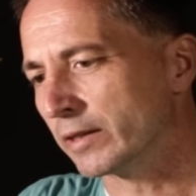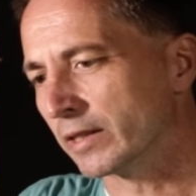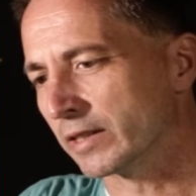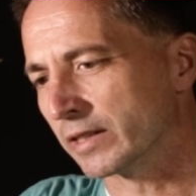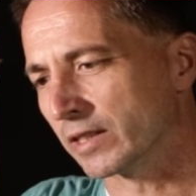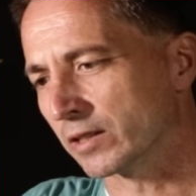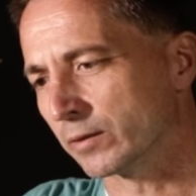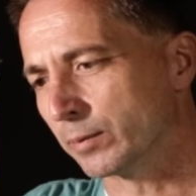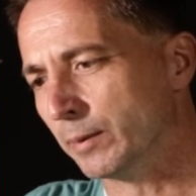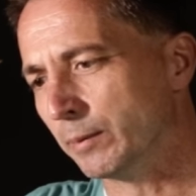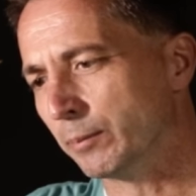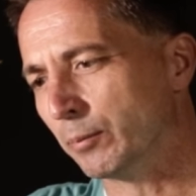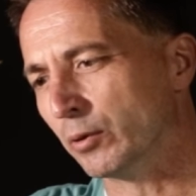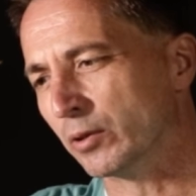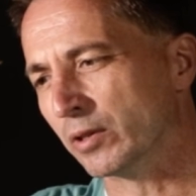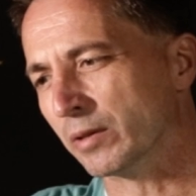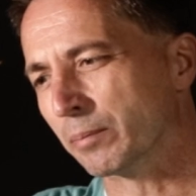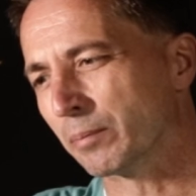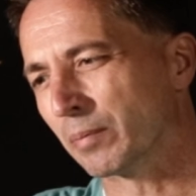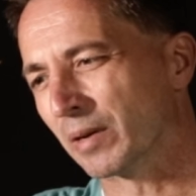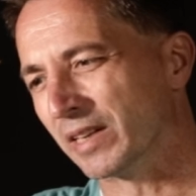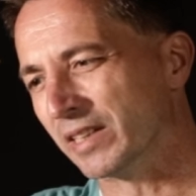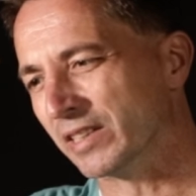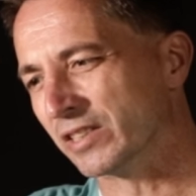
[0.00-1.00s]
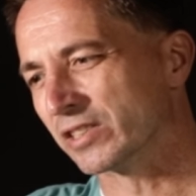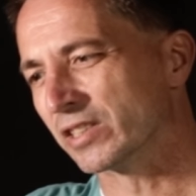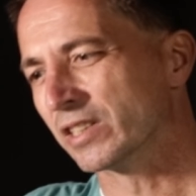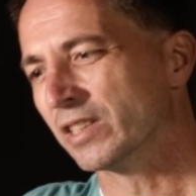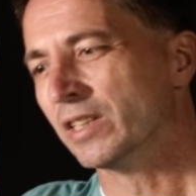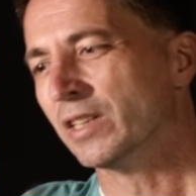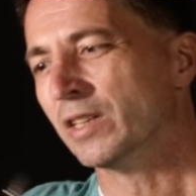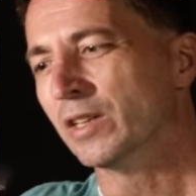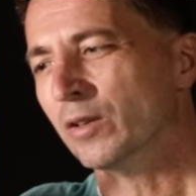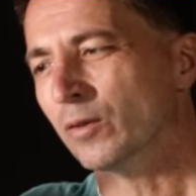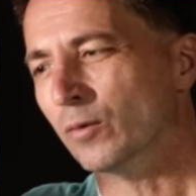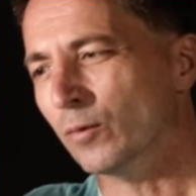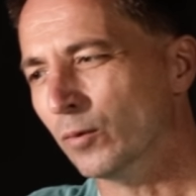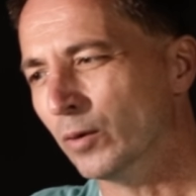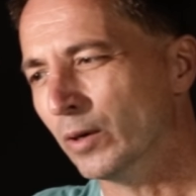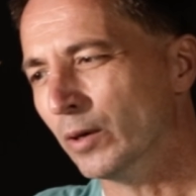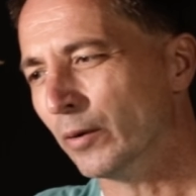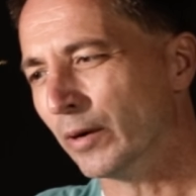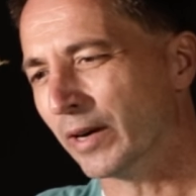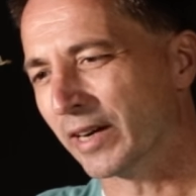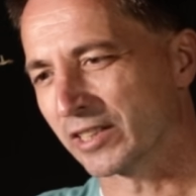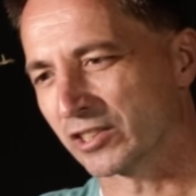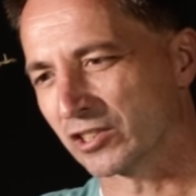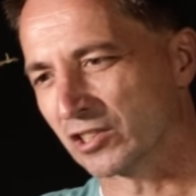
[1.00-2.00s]
that has been put in place
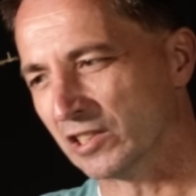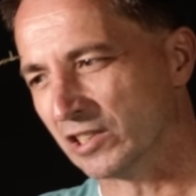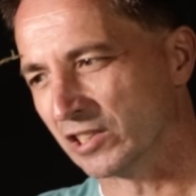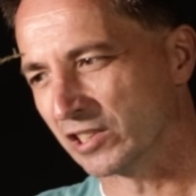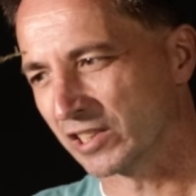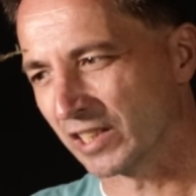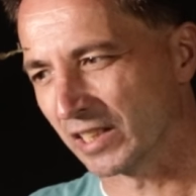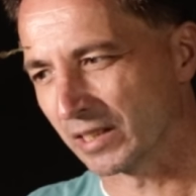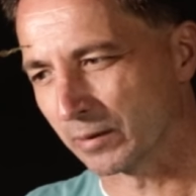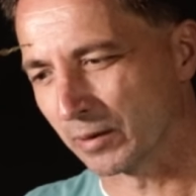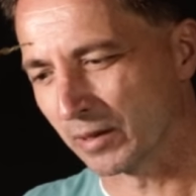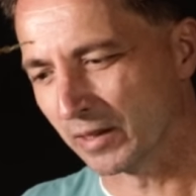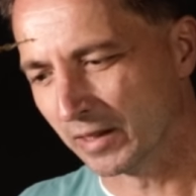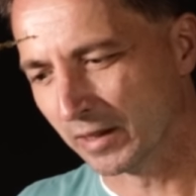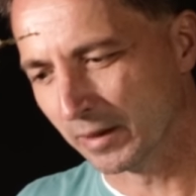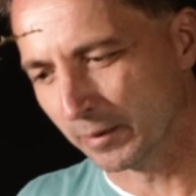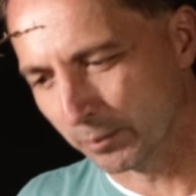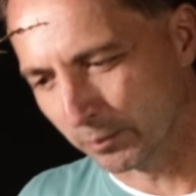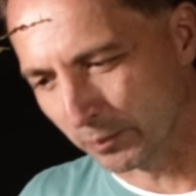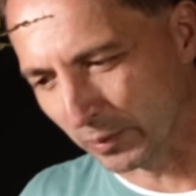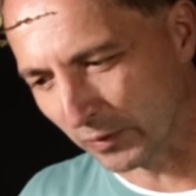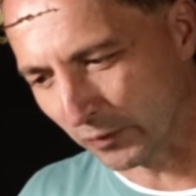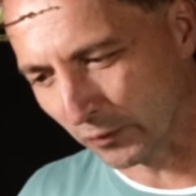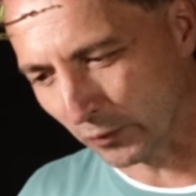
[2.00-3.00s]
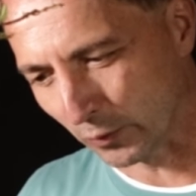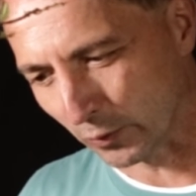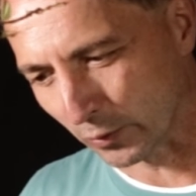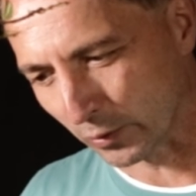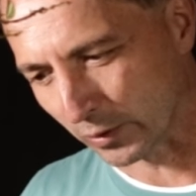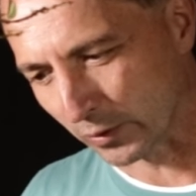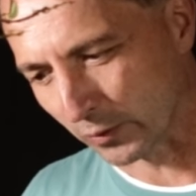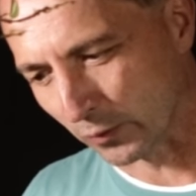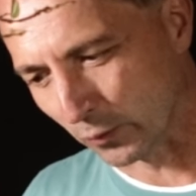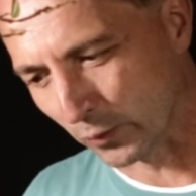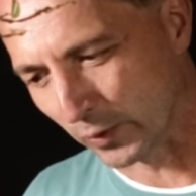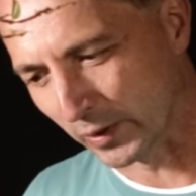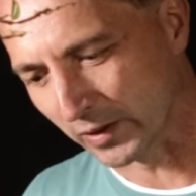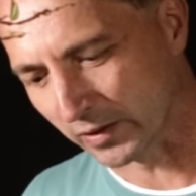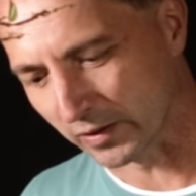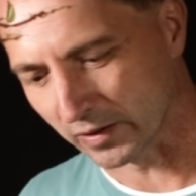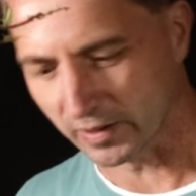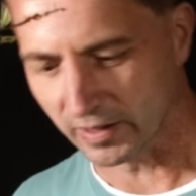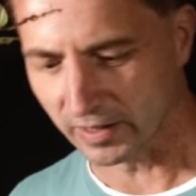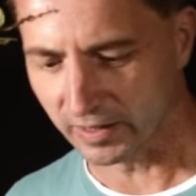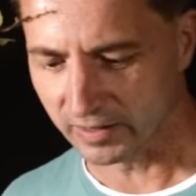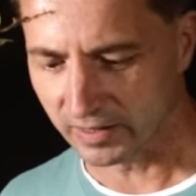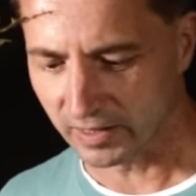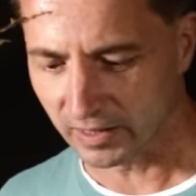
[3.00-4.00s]
will actually set before
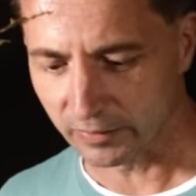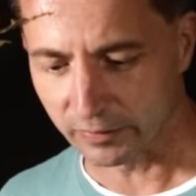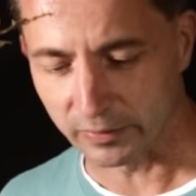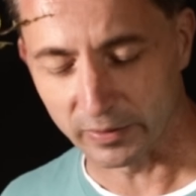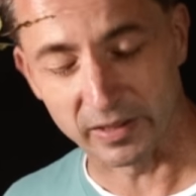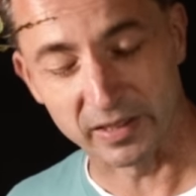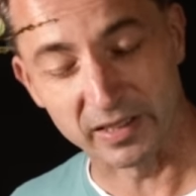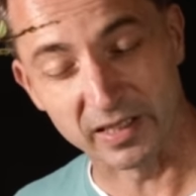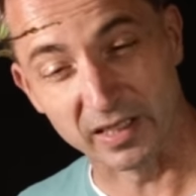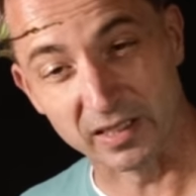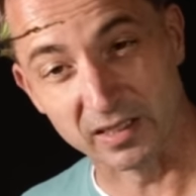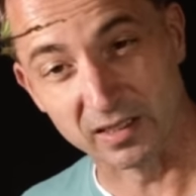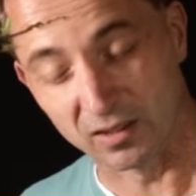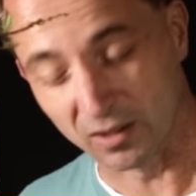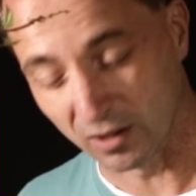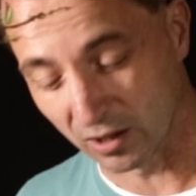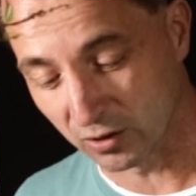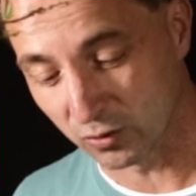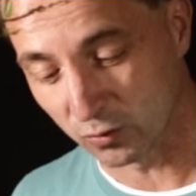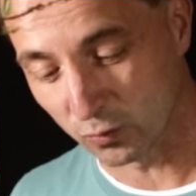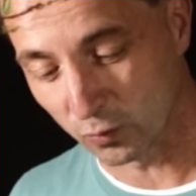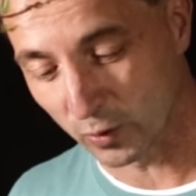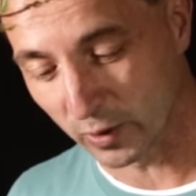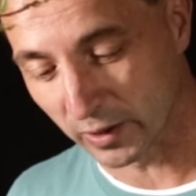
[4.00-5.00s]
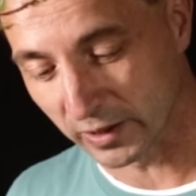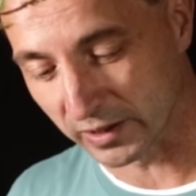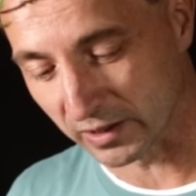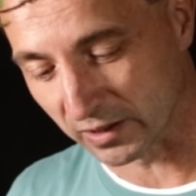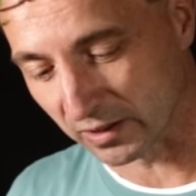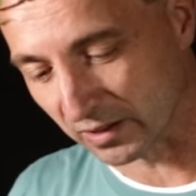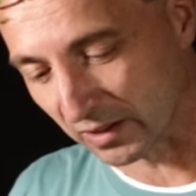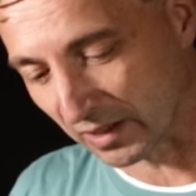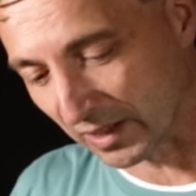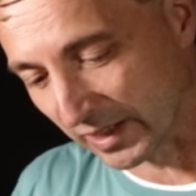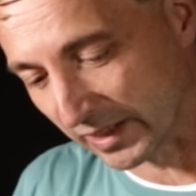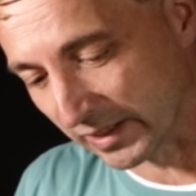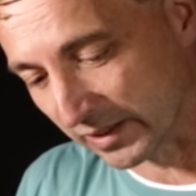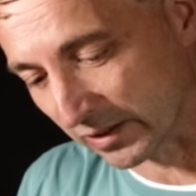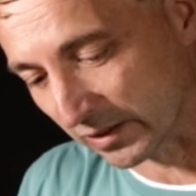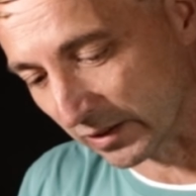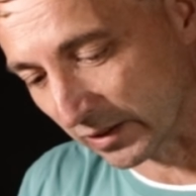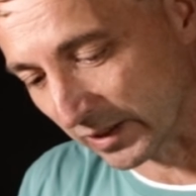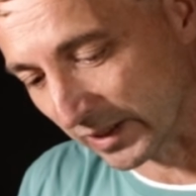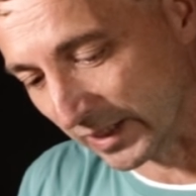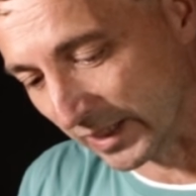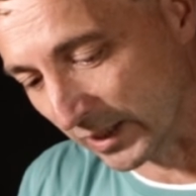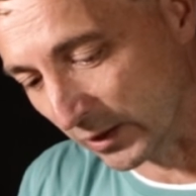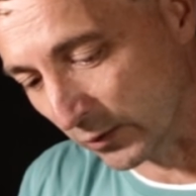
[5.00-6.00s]
winter, and therefore I can unwire
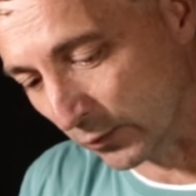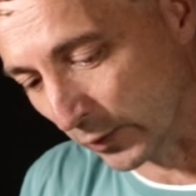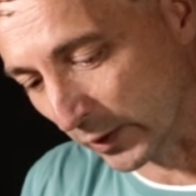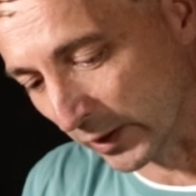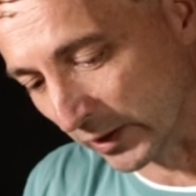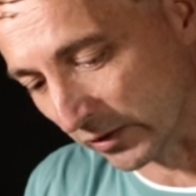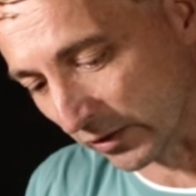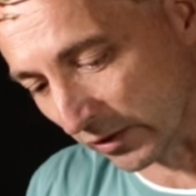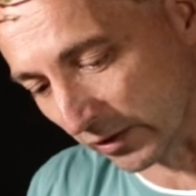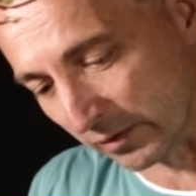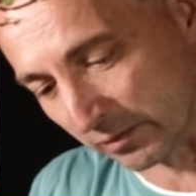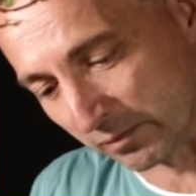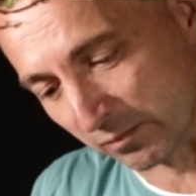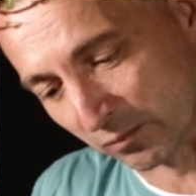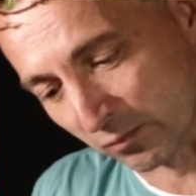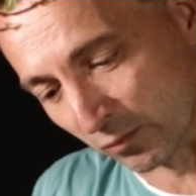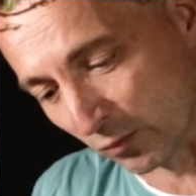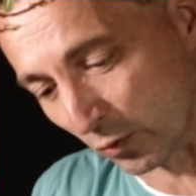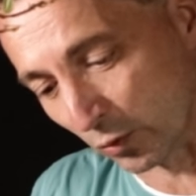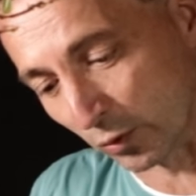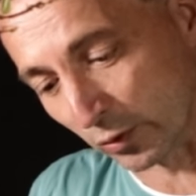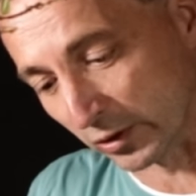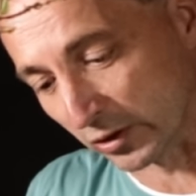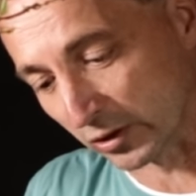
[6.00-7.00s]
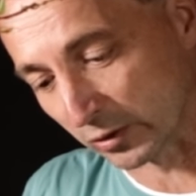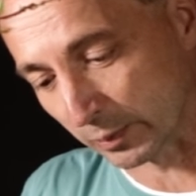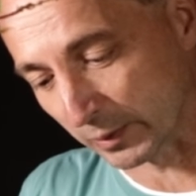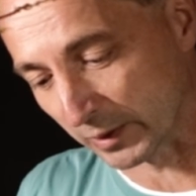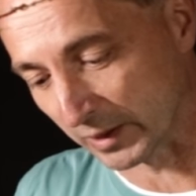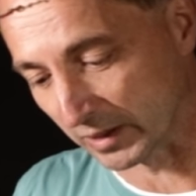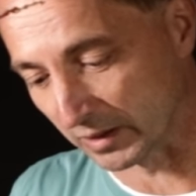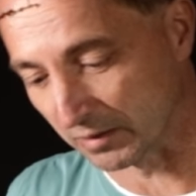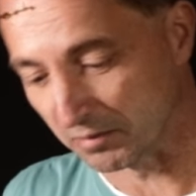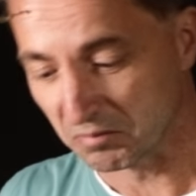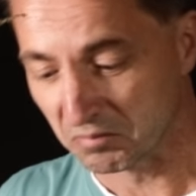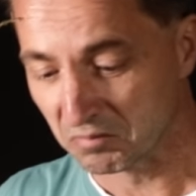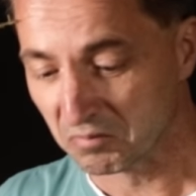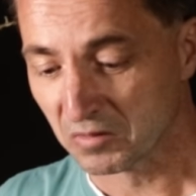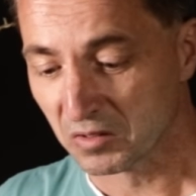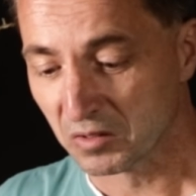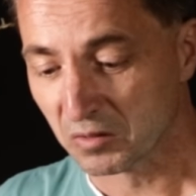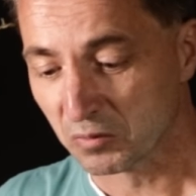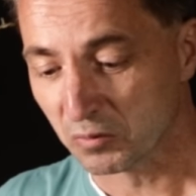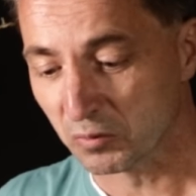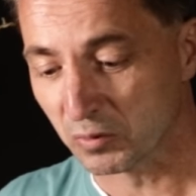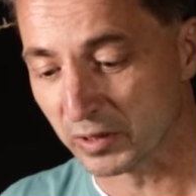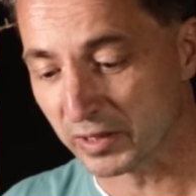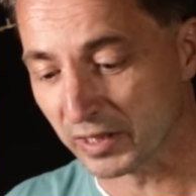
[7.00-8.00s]
either in winter or in spring
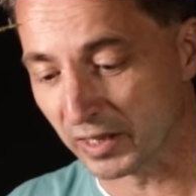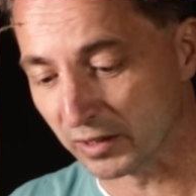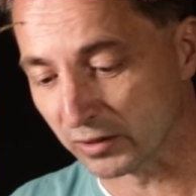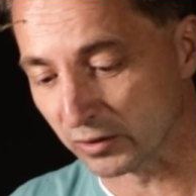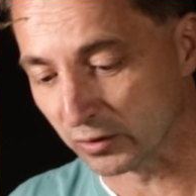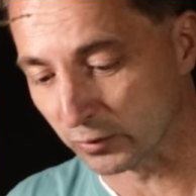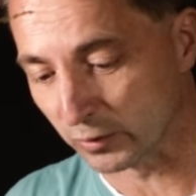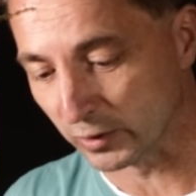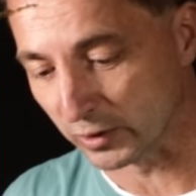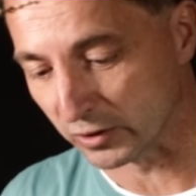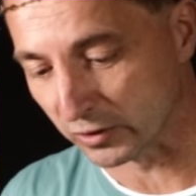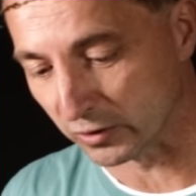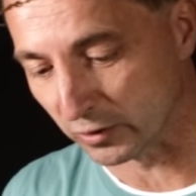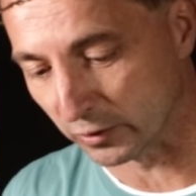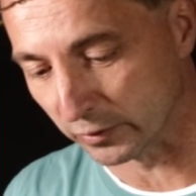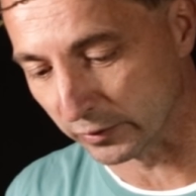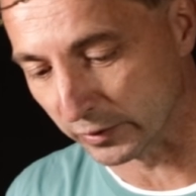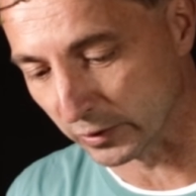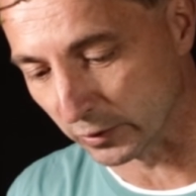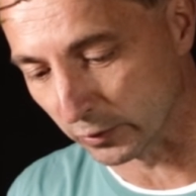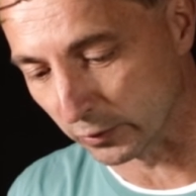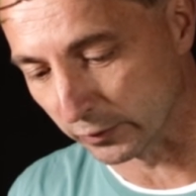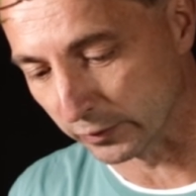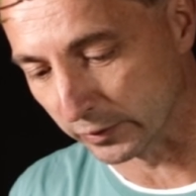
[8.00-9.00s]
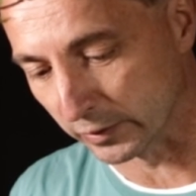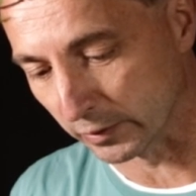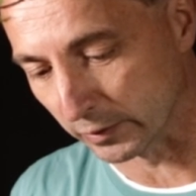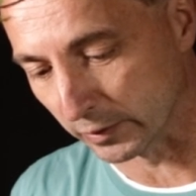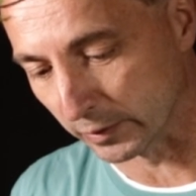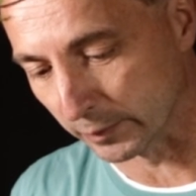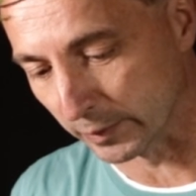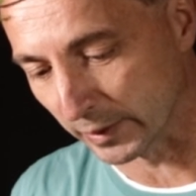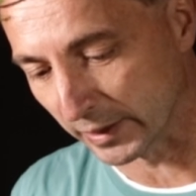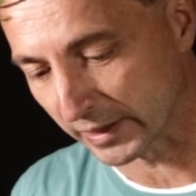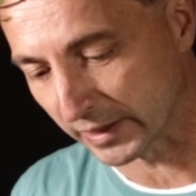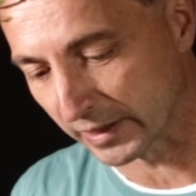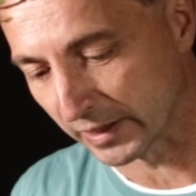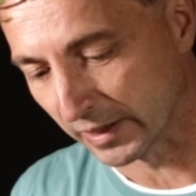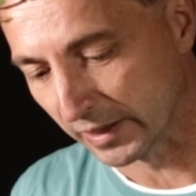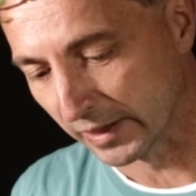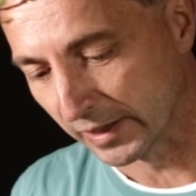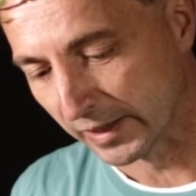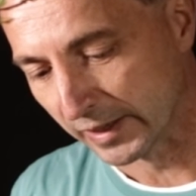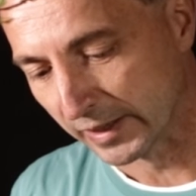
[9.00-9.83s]
without the risk of it all veering back.